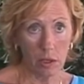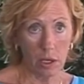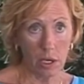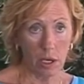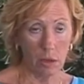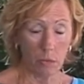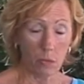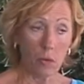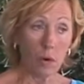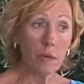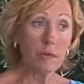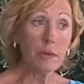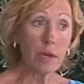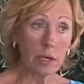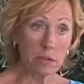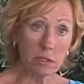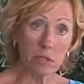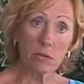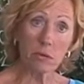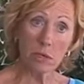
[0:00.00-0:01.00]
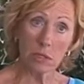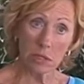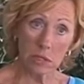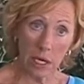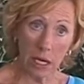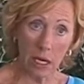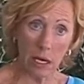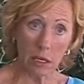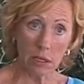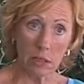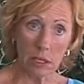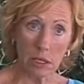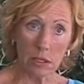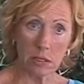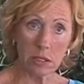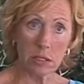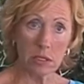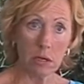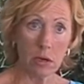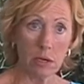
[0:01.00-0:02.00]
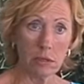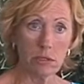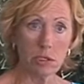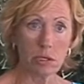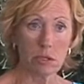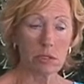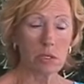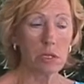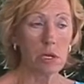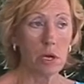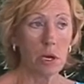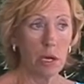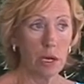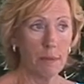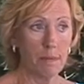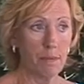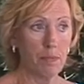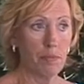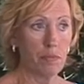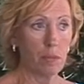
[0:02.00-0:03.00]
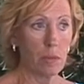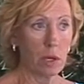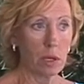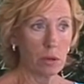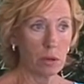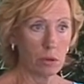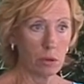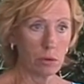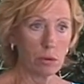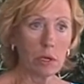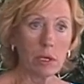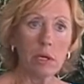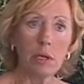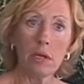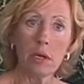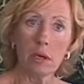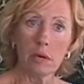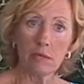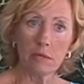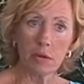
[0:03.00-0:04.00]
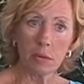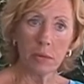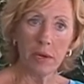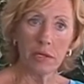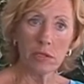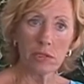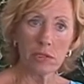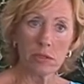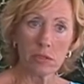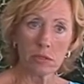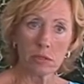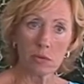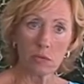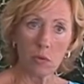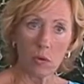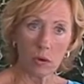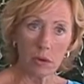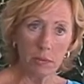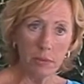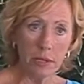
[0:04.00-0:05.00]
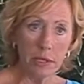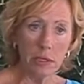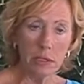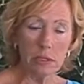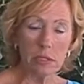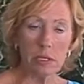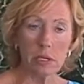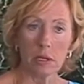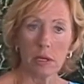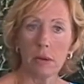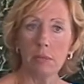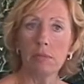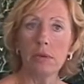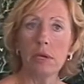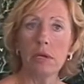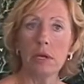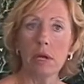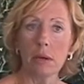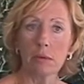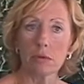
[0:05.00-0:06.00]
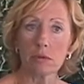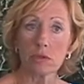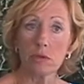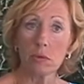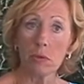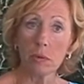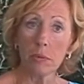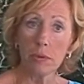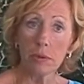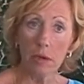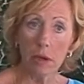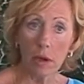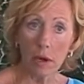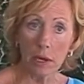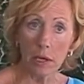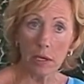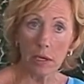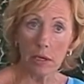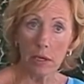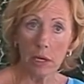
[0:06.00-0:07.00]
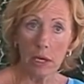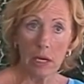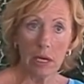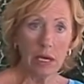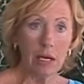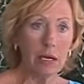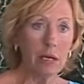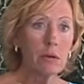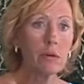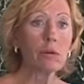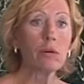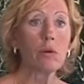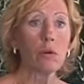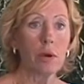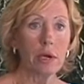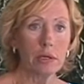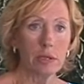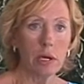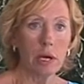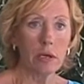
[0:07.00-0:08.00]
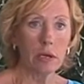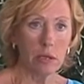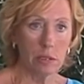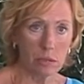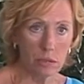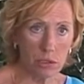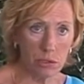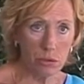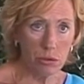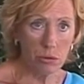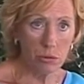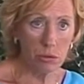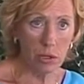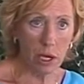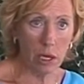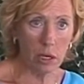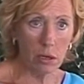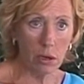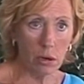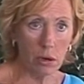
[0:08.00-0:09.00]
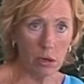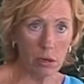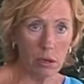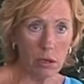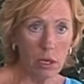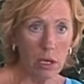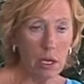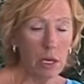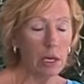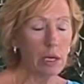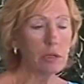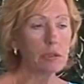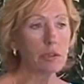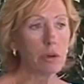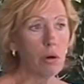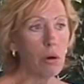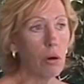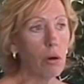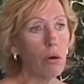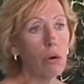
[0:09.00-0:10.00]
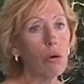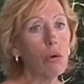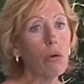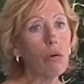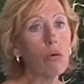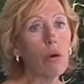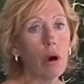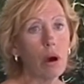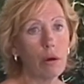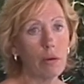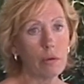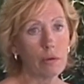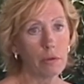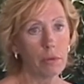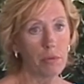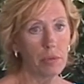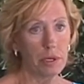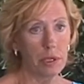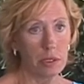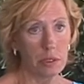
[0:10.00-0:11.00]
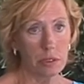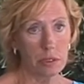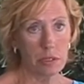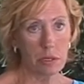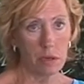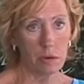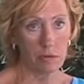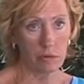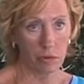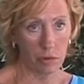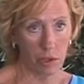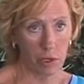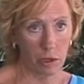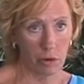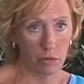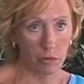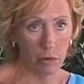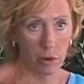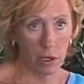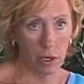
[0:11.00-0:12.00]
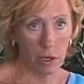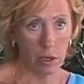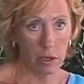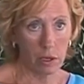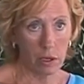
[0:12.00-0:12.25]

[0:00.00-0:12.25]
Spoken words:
and what that's going to take, that it's not just learning the information is one piece and then being able to apply it, integrate that into who they are is a whole other piece of recovery.